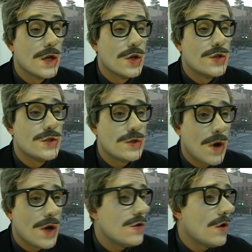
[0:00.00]
To
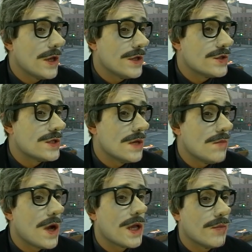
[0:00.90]
our knowledge, the
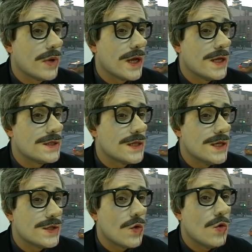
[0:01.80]
marketplace
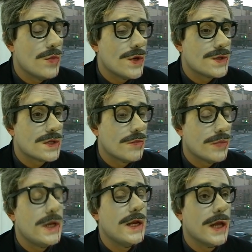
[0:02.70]
is almost
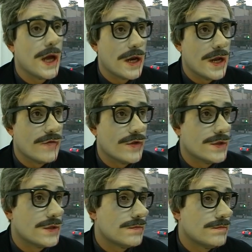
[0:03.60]
completely
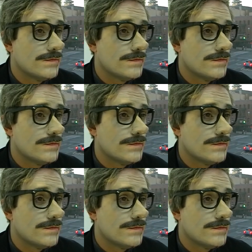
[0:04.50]
unlevered.